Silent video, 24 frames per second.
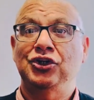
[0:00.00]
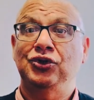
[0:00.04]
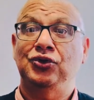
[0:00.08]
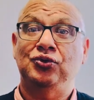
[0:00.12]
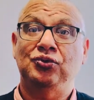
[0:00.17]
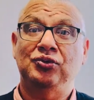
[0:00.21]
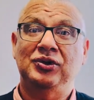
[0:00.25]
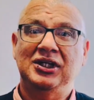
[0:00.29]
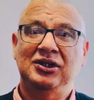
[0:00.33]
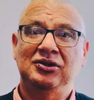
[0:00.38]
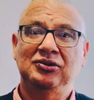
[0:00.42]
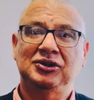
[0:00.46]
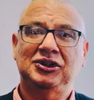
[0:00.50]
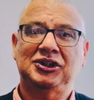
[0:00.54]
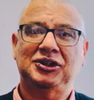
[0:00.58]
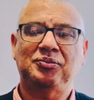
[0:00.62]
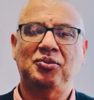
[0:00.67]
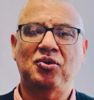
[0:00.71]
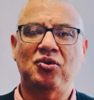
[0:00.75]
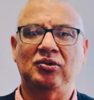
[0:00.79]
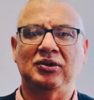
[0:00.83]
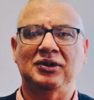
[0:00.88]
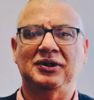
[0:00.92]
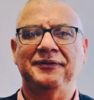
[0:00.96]
Do they do
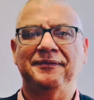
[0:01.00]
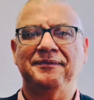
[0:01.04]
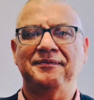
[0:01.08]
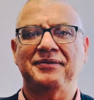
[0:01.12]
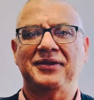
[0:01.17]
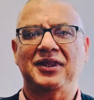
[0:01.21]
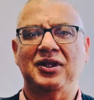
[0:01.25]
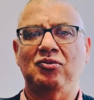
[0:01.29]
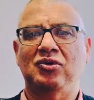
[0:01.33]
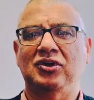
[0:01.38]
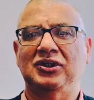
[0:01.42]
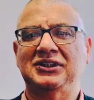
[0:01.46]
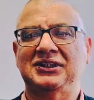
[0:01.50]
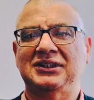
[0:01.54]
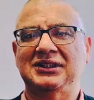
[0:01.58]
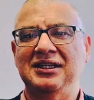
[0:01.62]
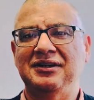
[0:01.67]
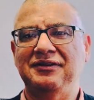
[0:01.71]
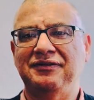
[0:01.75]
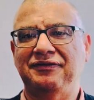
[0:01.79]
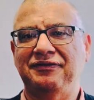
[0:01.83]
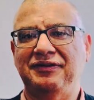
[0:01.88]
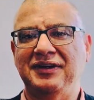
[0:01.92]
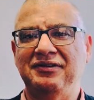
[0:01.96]
sport? What's
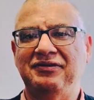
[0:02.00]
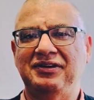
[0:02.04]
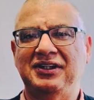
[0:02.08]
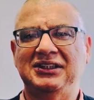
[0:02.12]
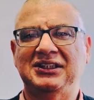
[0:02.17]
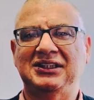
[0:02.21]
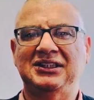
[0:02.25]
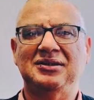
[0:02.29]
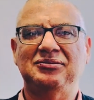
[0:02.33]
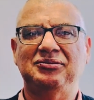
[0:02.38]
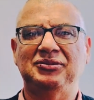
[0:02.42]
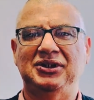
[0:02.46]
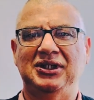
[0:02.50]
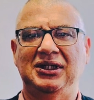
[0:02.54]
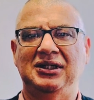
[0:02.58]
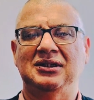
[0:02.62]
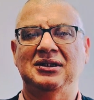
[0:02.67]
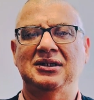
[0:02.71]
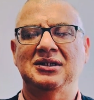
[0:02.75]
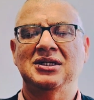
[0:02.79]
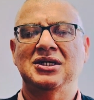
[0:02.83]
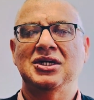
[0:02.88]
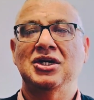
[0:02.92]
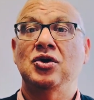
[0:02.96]
their favorite
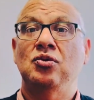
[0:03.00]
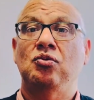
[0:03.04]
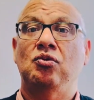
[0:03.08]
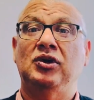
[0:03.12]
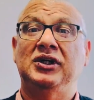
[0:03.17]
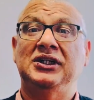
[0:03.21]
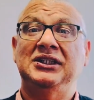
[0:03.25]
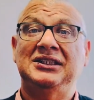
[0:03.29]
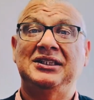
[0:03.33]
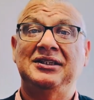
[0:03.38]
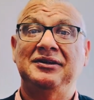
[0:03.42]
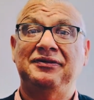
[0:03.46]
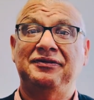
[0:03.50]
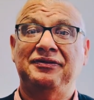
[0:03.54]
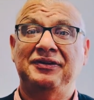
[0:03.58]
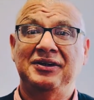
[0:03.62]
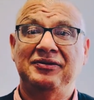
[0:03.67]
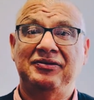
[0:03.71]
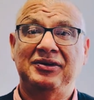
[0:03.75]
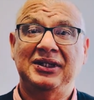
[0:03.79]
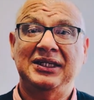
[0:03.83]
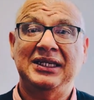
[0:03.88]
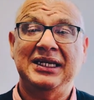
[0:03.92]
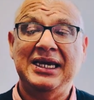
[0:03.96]
subject? What is their
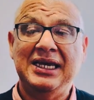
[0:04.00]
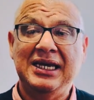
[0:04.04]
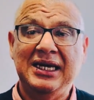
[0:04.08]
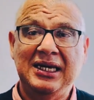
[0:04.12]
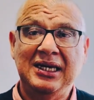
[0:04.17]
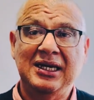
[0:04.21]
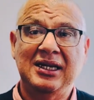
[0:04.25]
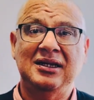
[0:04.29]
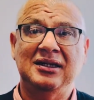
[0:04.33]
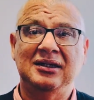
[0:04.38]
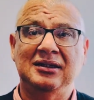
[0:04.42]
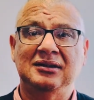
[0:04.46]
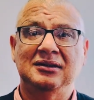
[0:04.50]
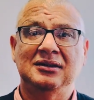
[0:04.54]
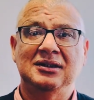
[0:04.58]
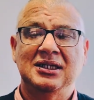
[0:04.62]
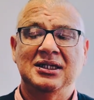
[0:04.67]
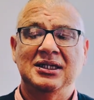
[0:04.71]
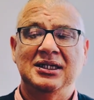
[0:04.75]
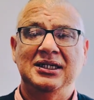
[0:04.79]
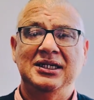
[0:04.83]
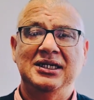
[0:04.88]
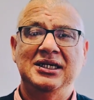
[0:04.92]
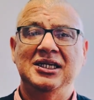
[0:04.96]
favorite area
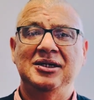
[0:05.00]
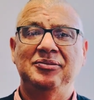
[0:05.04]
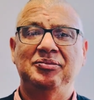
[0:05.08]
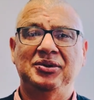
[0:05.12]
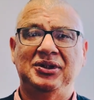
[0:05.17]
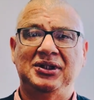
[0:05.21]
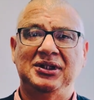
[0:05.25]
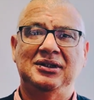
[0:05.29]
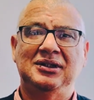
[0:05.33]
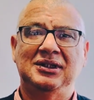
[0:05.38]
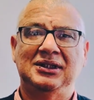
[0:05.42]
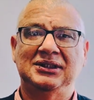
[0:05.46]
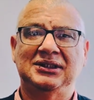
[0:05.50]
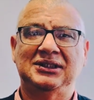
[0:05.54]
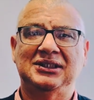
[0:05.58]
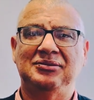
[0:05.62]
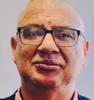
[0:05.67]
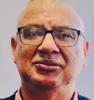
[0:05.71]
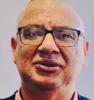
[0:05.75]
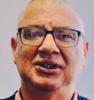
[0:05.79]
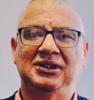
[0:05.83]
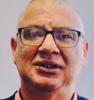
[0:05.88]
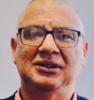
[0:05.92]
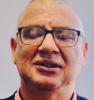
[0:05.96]
in a particular
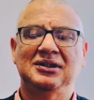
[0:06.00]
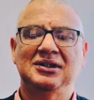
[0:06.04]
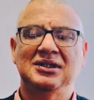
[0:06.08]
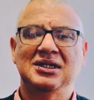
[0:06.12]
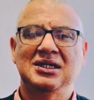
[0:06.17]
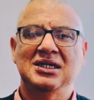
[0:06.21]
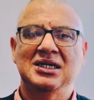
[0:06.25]
subject?